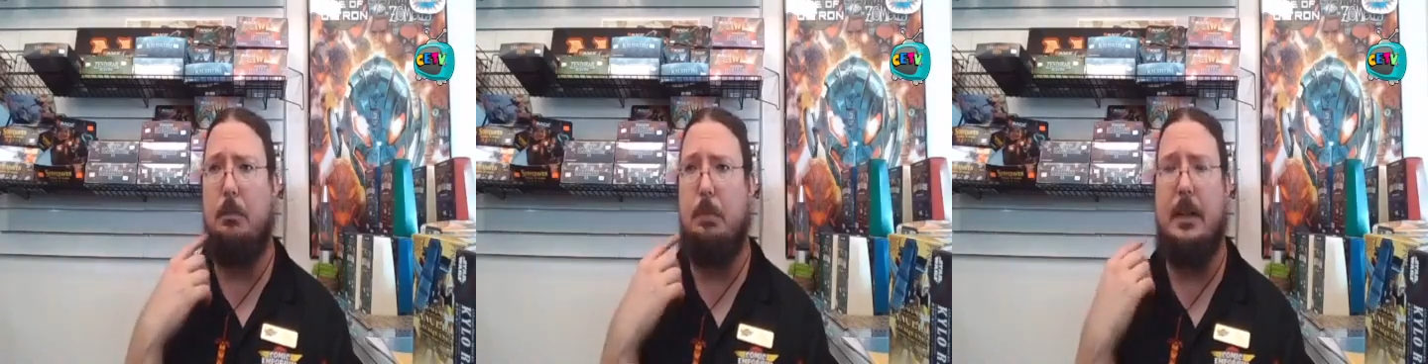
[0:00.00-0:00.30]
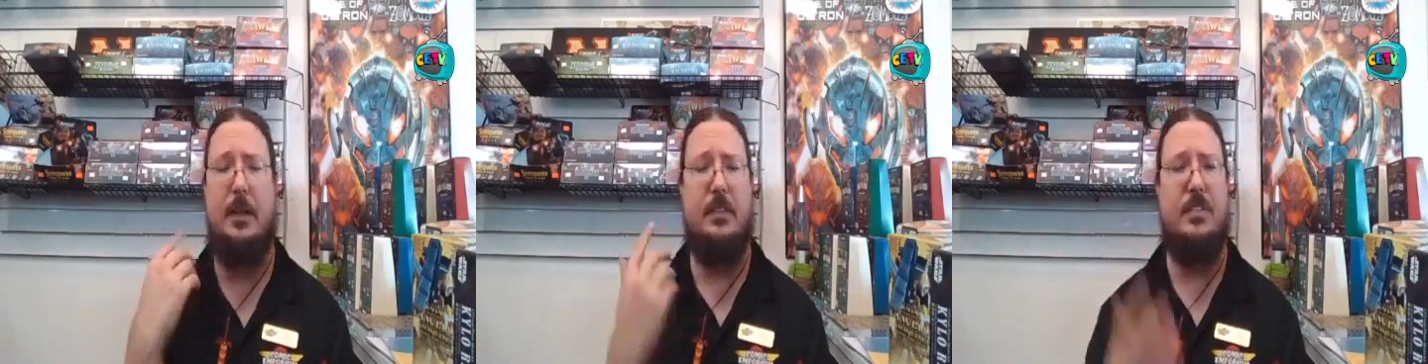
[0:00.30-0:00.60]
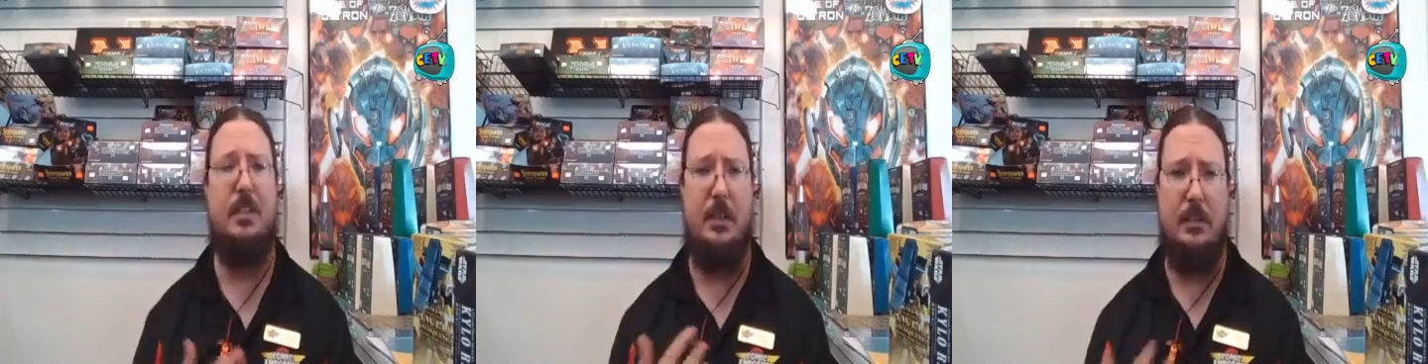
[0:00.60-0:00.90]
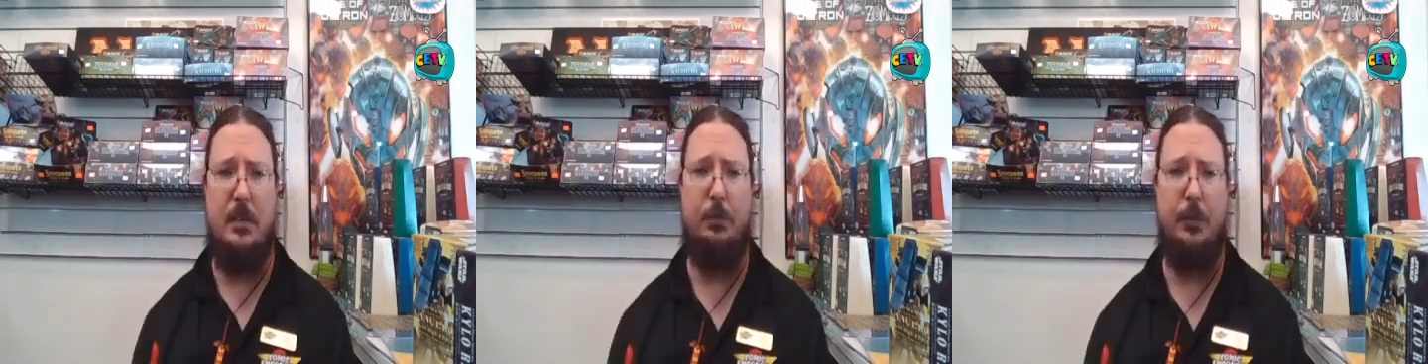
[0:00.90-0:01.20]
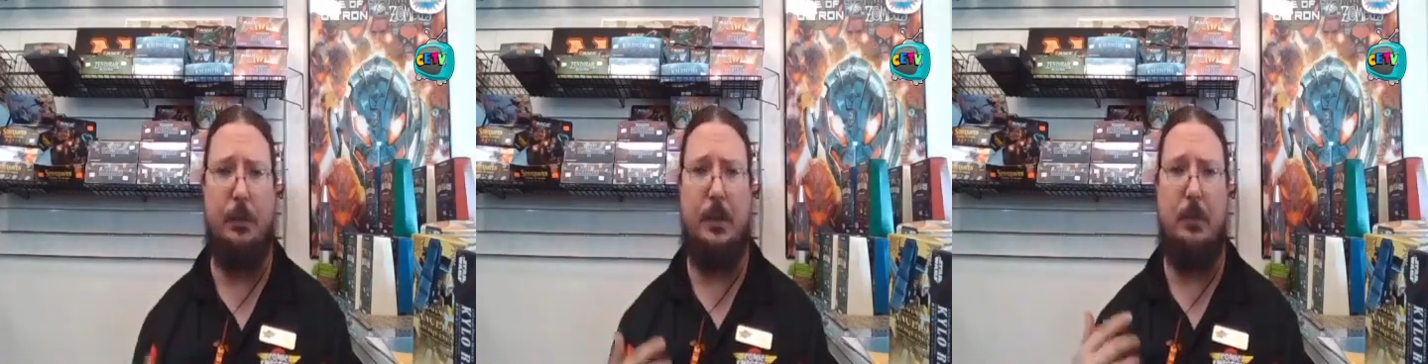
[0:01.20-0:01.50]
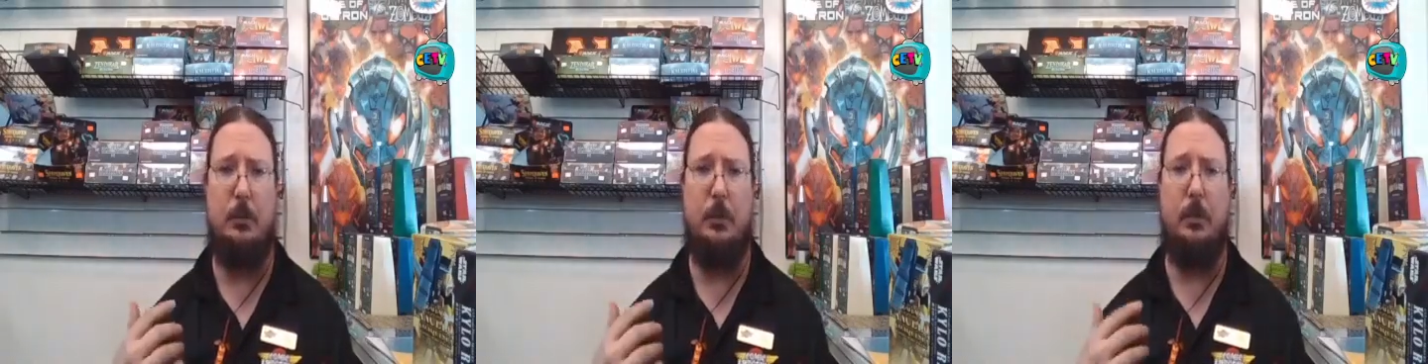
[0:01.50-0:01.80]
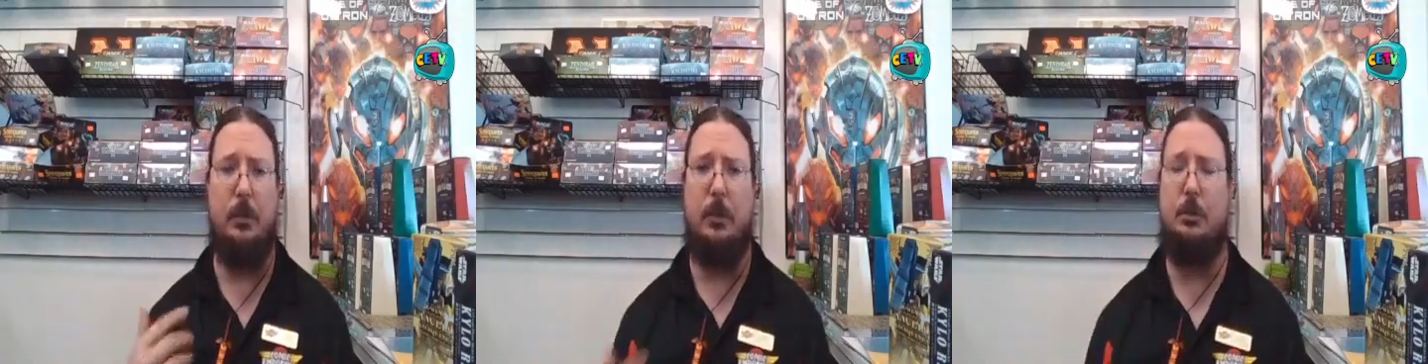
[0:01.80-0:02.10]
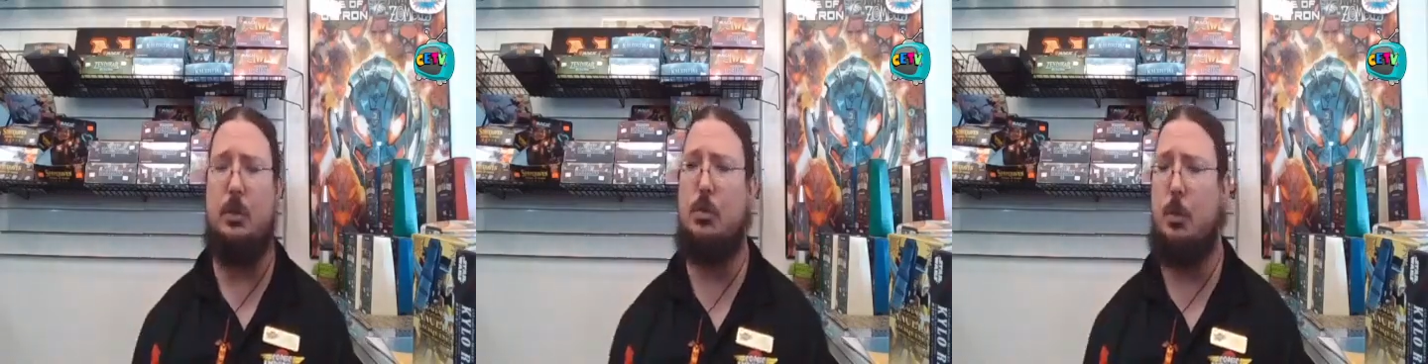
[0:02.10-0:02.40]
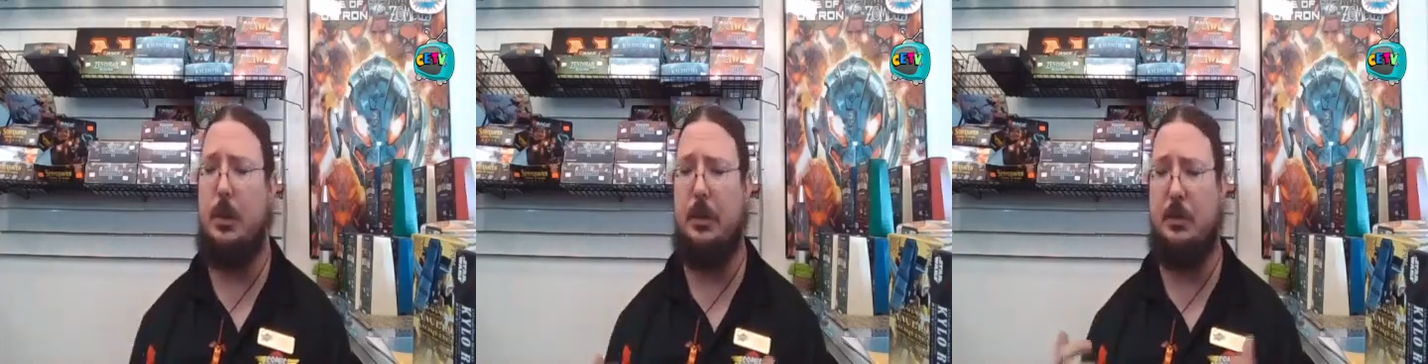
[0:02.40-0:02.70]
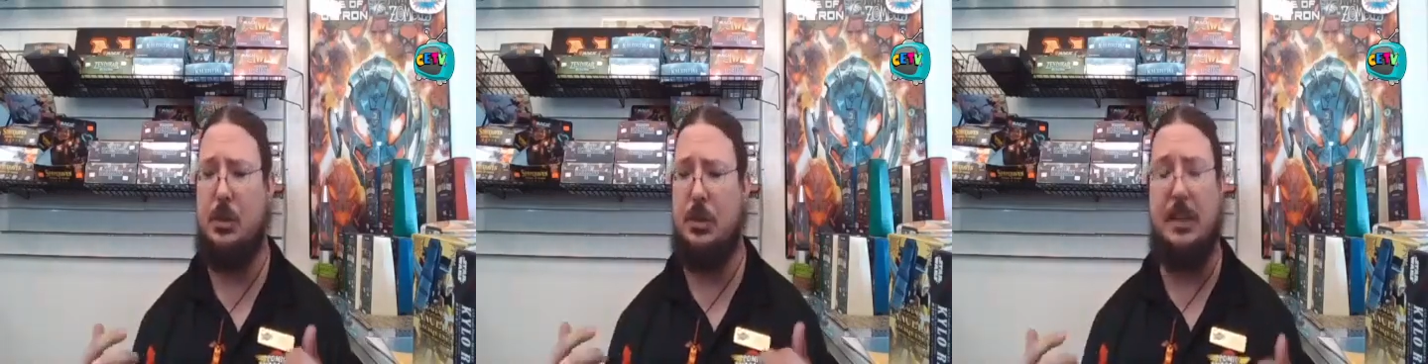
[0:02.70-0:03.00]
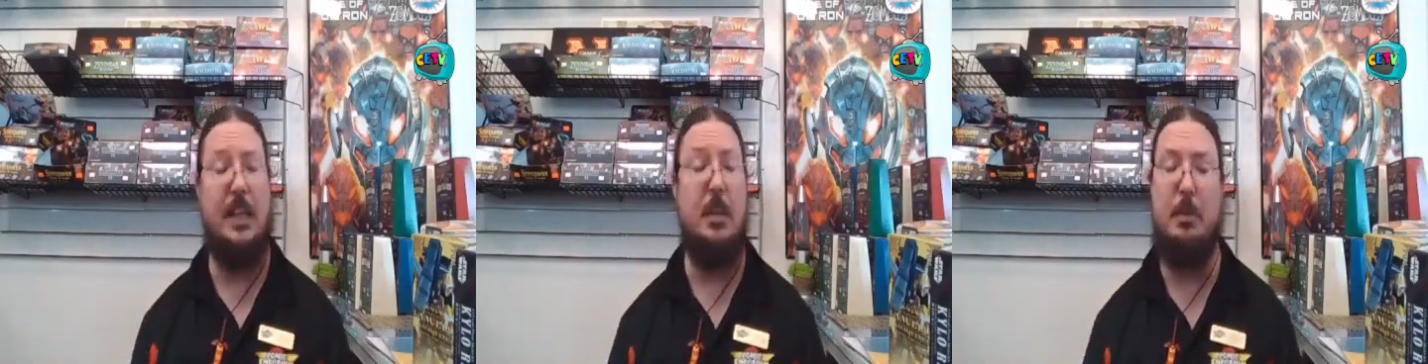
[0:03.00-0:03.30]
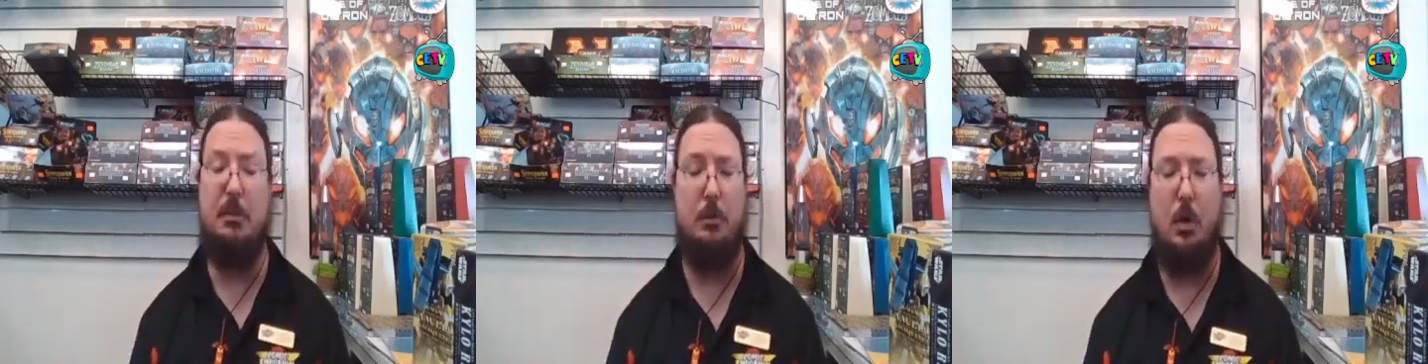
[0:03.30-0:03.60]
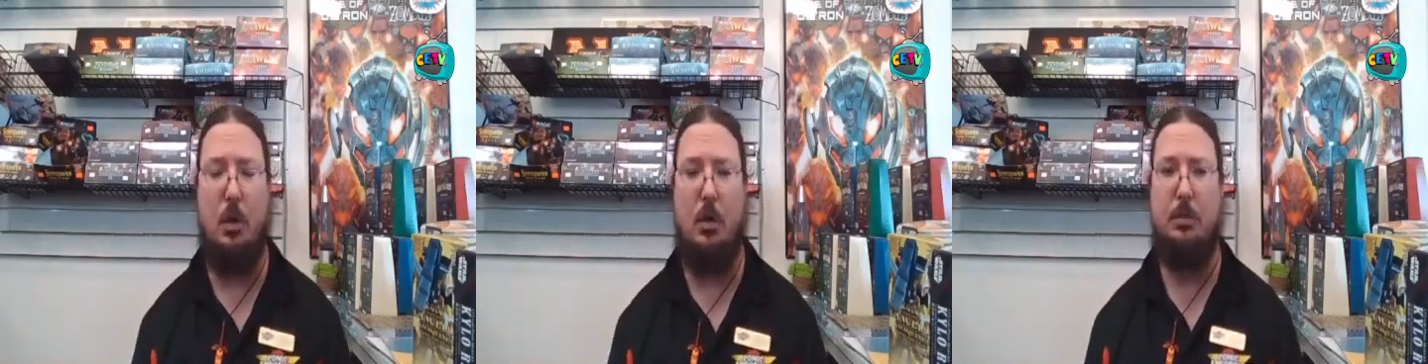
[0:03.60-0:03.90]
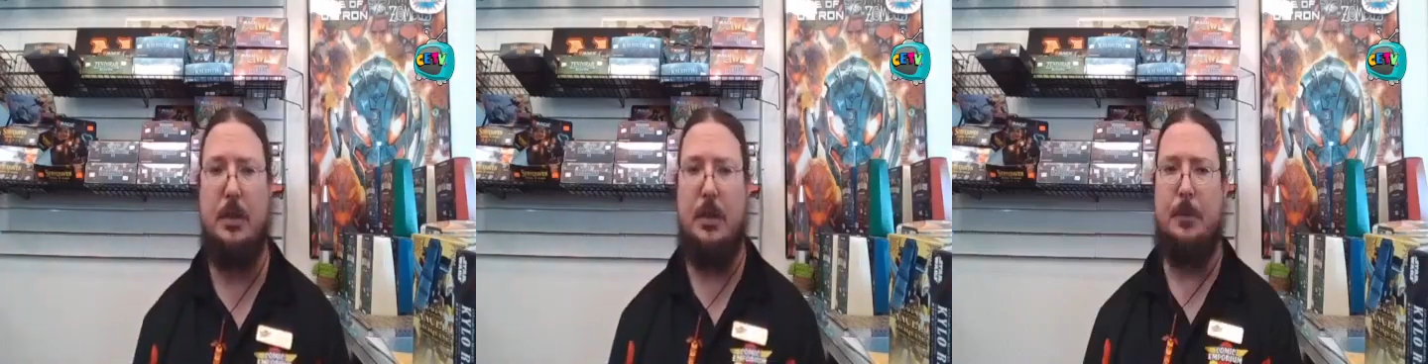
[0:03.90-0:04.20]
be an incentive for them, or if you just want to just get them involved,